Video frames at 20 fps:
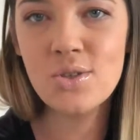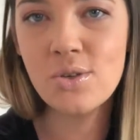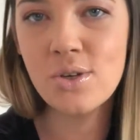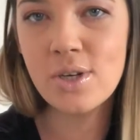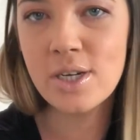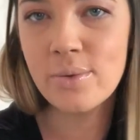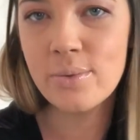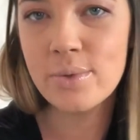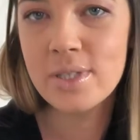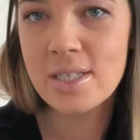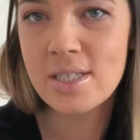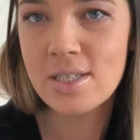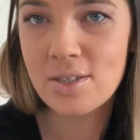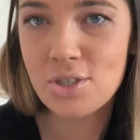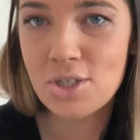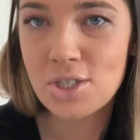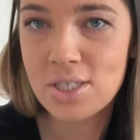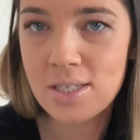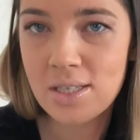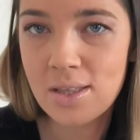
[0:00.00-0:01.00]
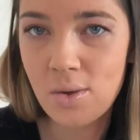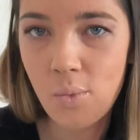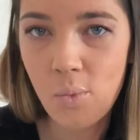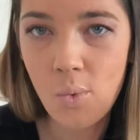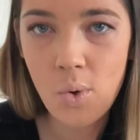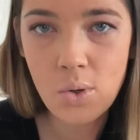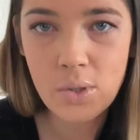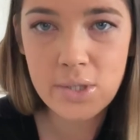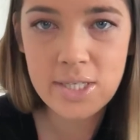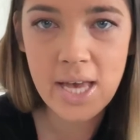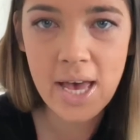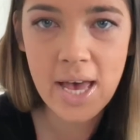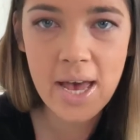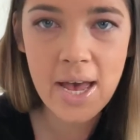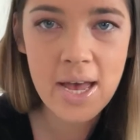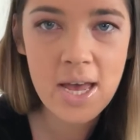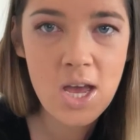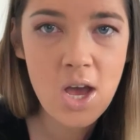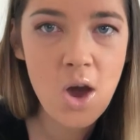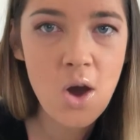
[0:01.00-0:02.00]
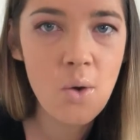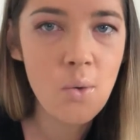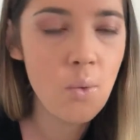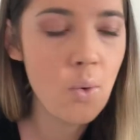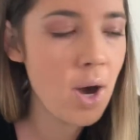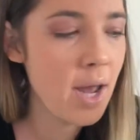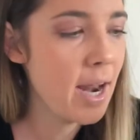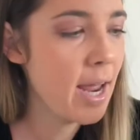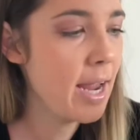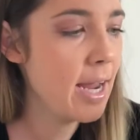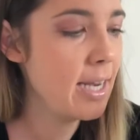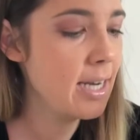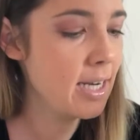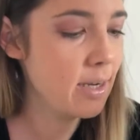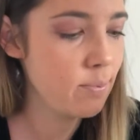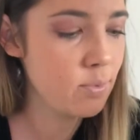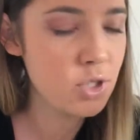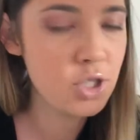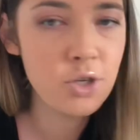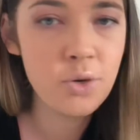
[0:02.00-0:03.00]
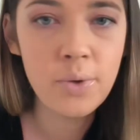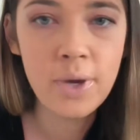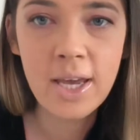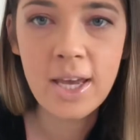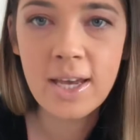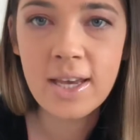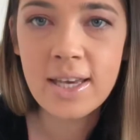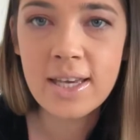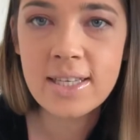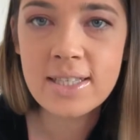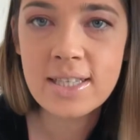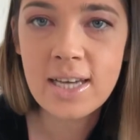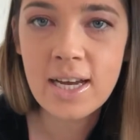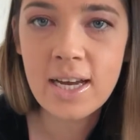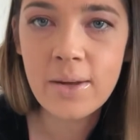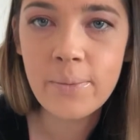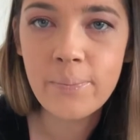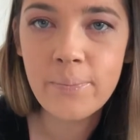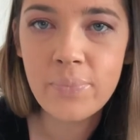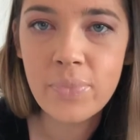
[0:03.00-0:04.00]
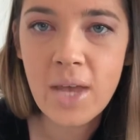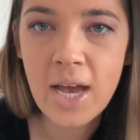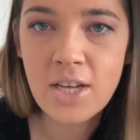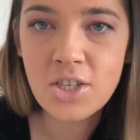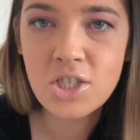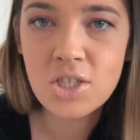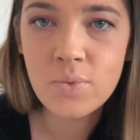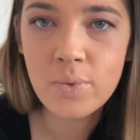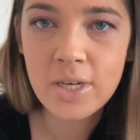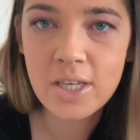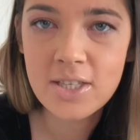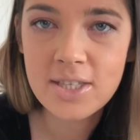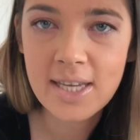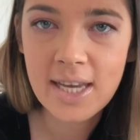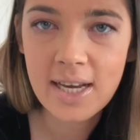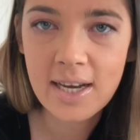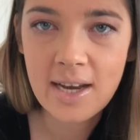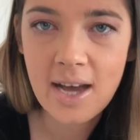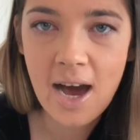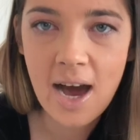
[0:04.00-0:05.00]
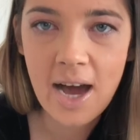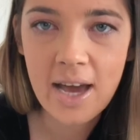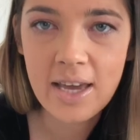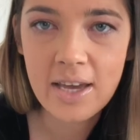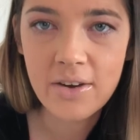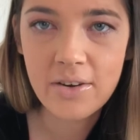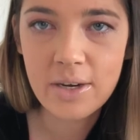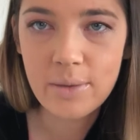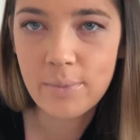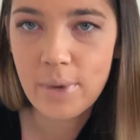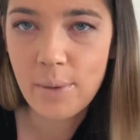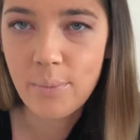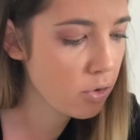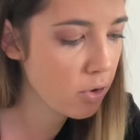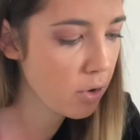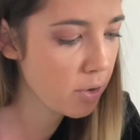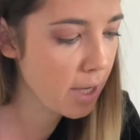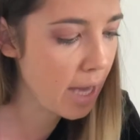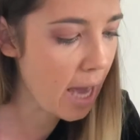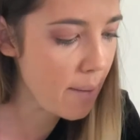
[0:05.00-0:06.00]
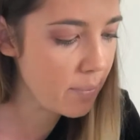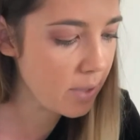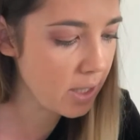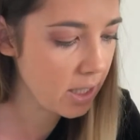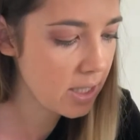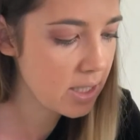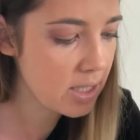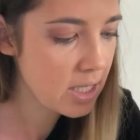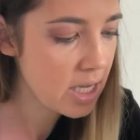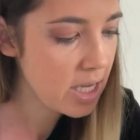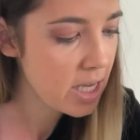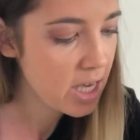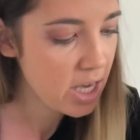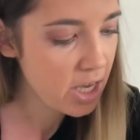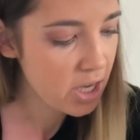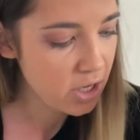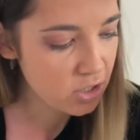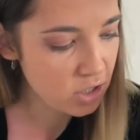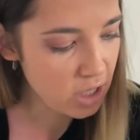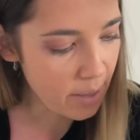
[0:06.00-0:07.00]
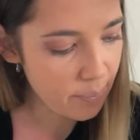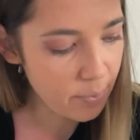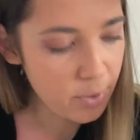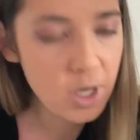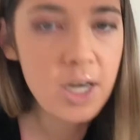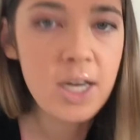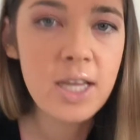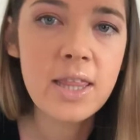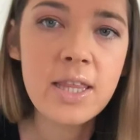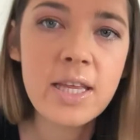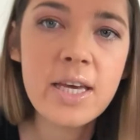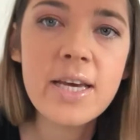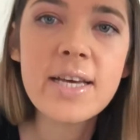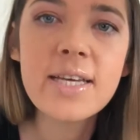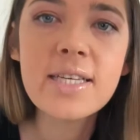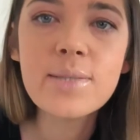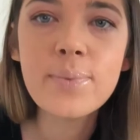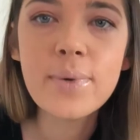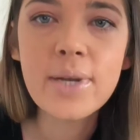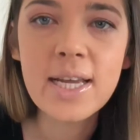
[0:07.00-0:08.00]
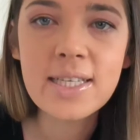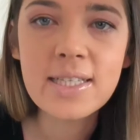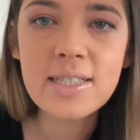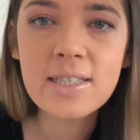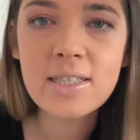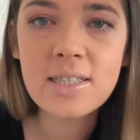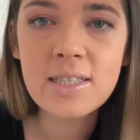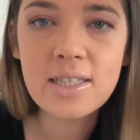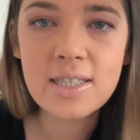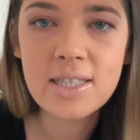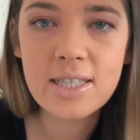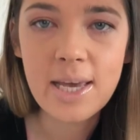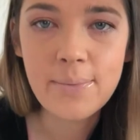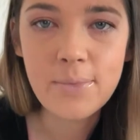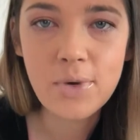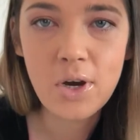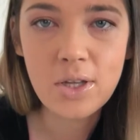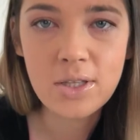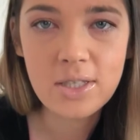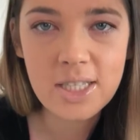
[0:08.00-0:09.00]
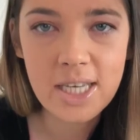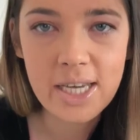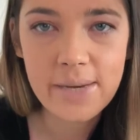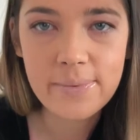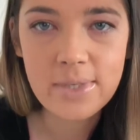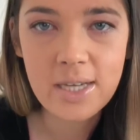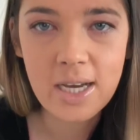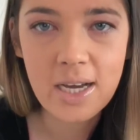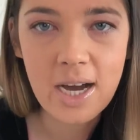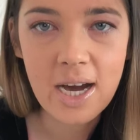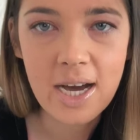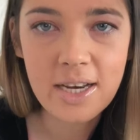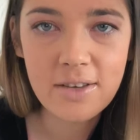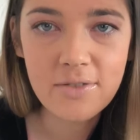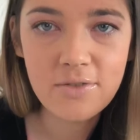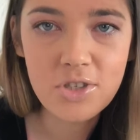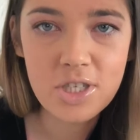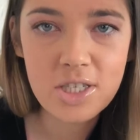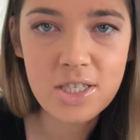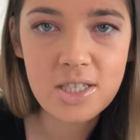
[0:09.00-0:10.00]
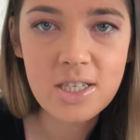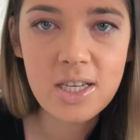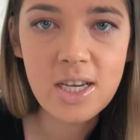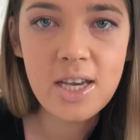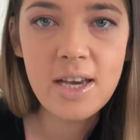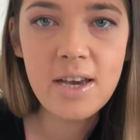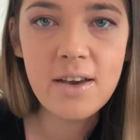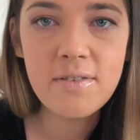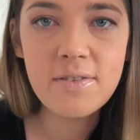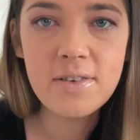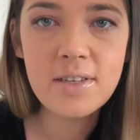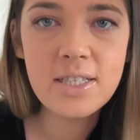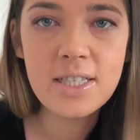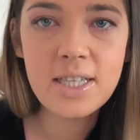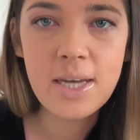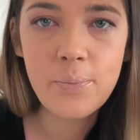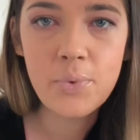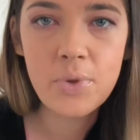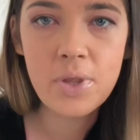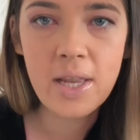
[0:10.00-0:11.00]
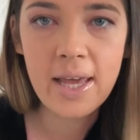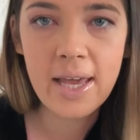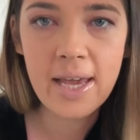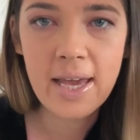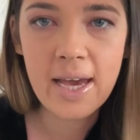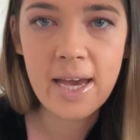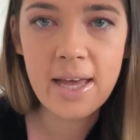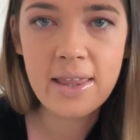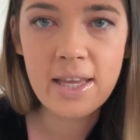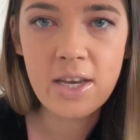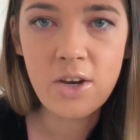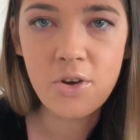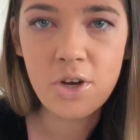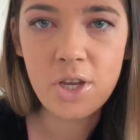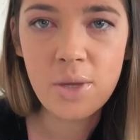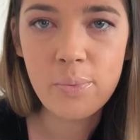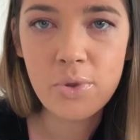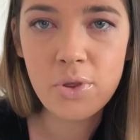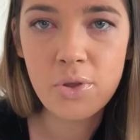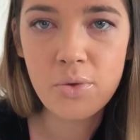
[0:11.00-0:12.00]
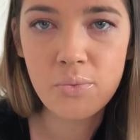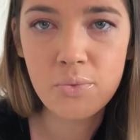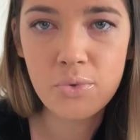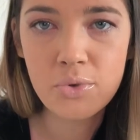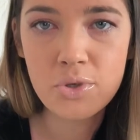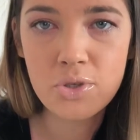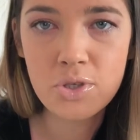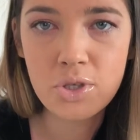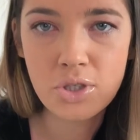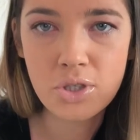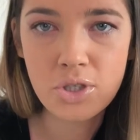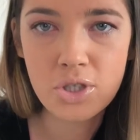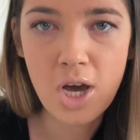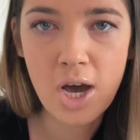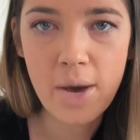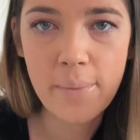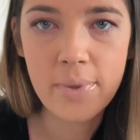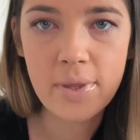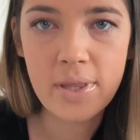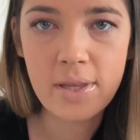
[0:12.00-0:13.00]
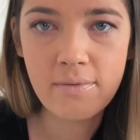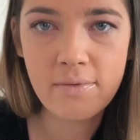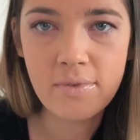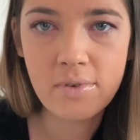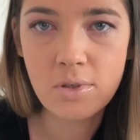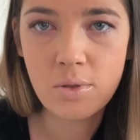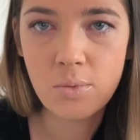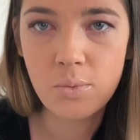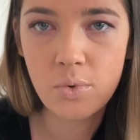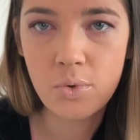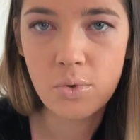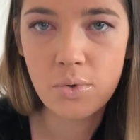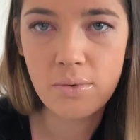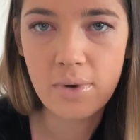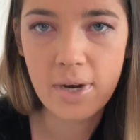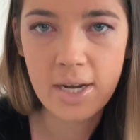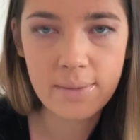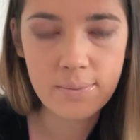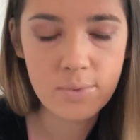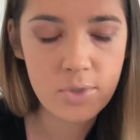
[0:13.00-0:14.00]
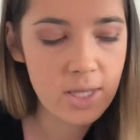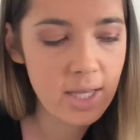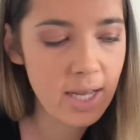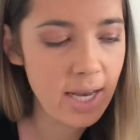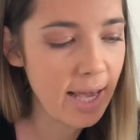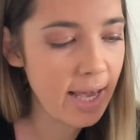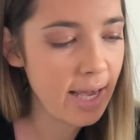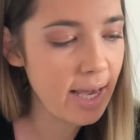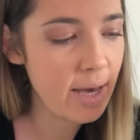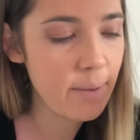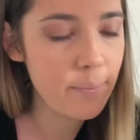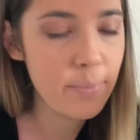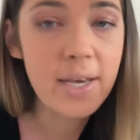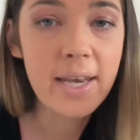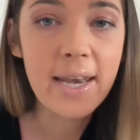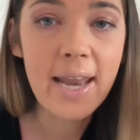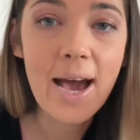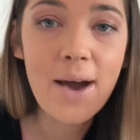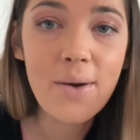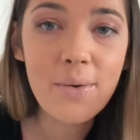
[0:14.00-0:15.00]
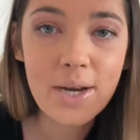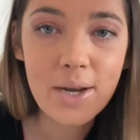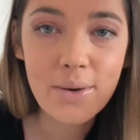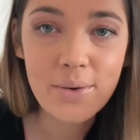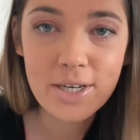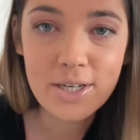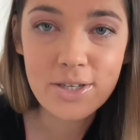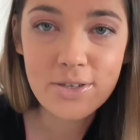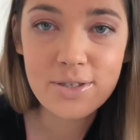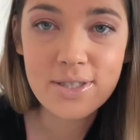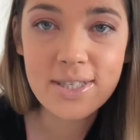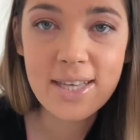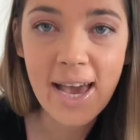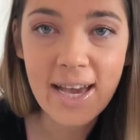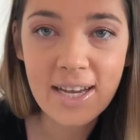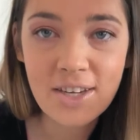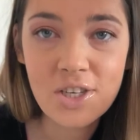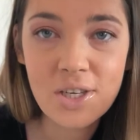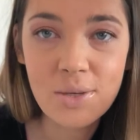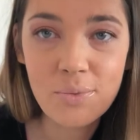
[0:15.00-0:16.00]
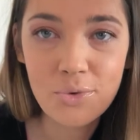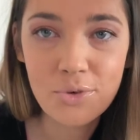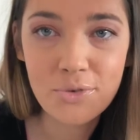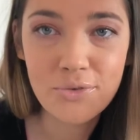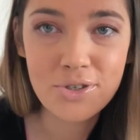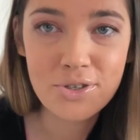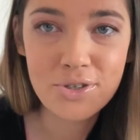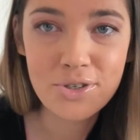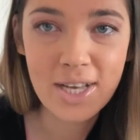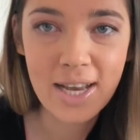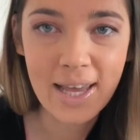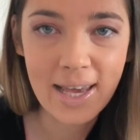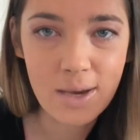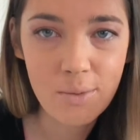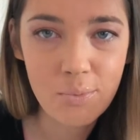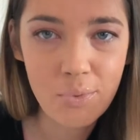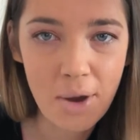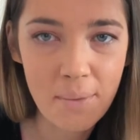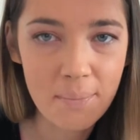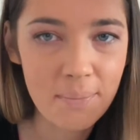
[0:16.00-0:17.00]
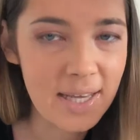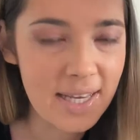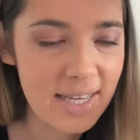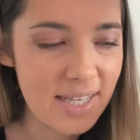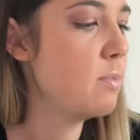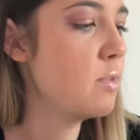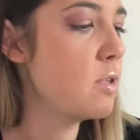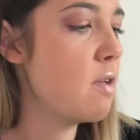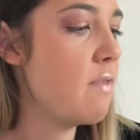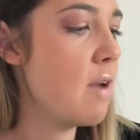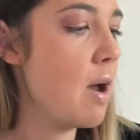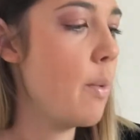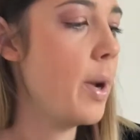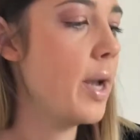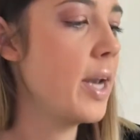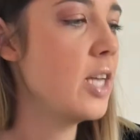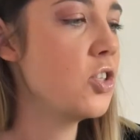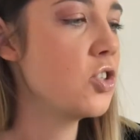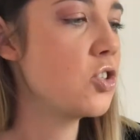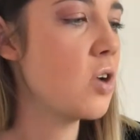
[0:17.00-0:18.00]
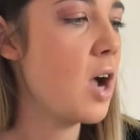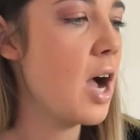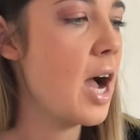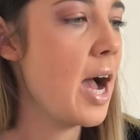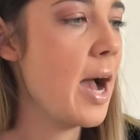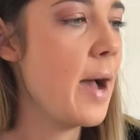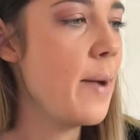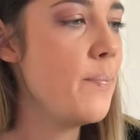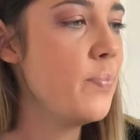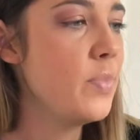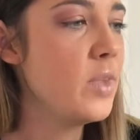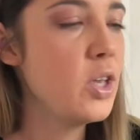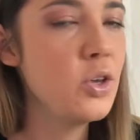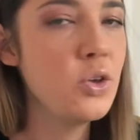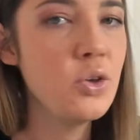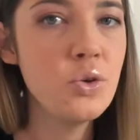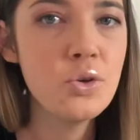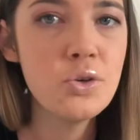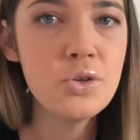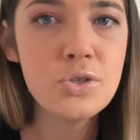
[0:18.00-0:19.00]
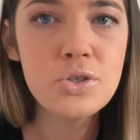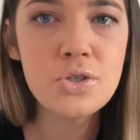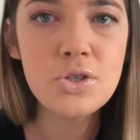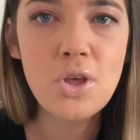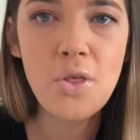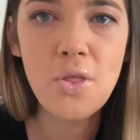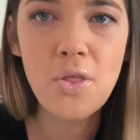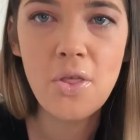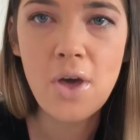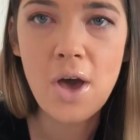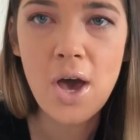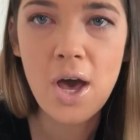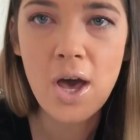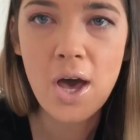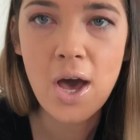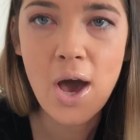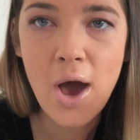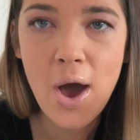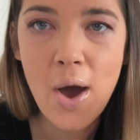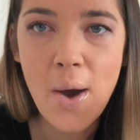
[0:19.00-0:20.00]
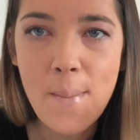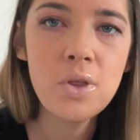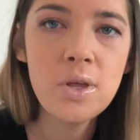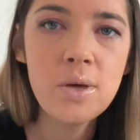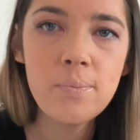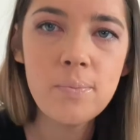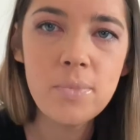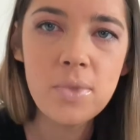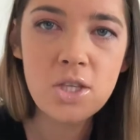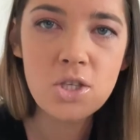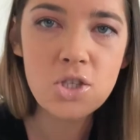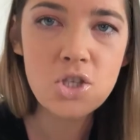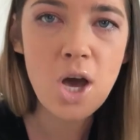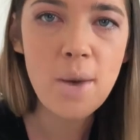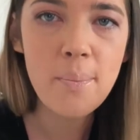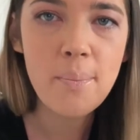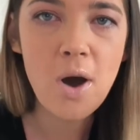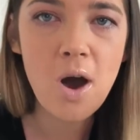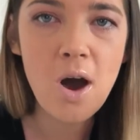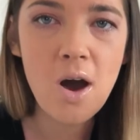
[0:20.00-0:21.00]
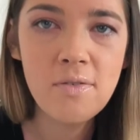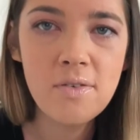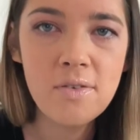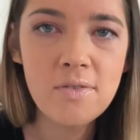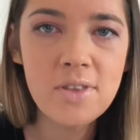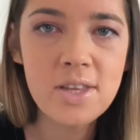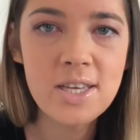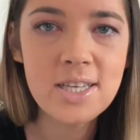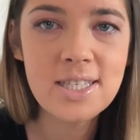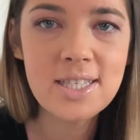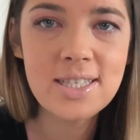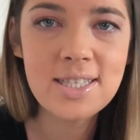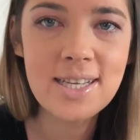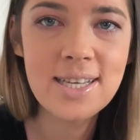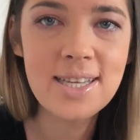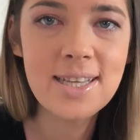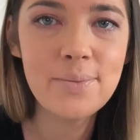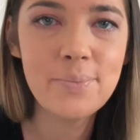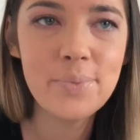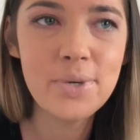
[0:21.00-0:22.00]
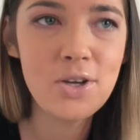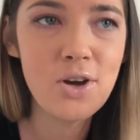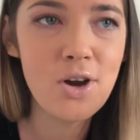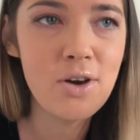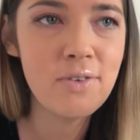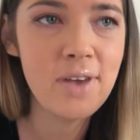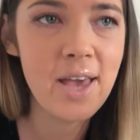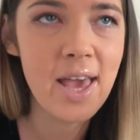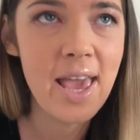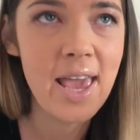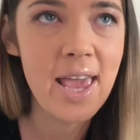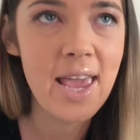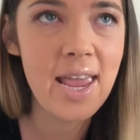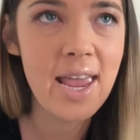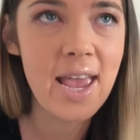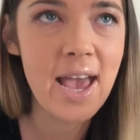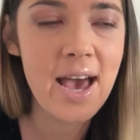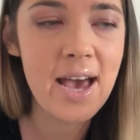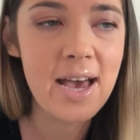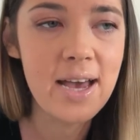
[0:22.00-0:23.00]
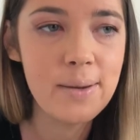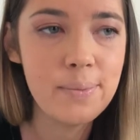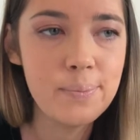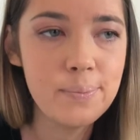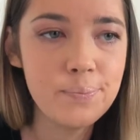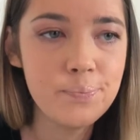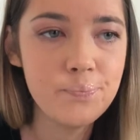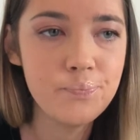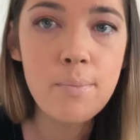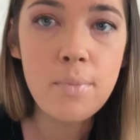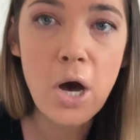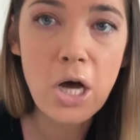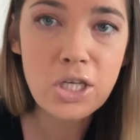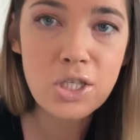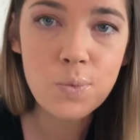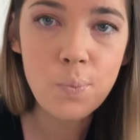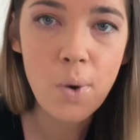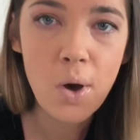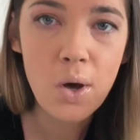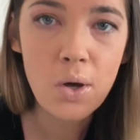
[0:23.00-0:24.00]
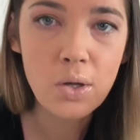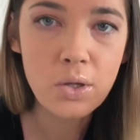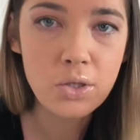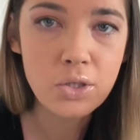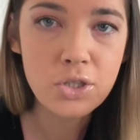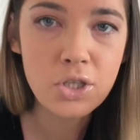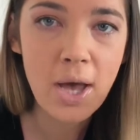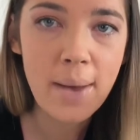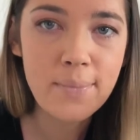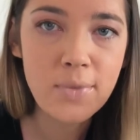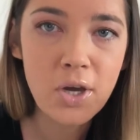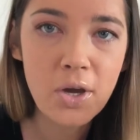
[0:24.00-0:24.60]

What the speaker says: saw it, it was still just in the water. What I ended up doing is I just wanted to get it higher in my grow cabinet, so I put it in this, but I still did the same concept. I kind of just filled it up with Leca and then only put the roots on top and then fill the water right up to the Leca. But now what I want to do is actually move it to the Leca properly. So if I want to try use the top half of this as a little bit of a moss pole, so I'm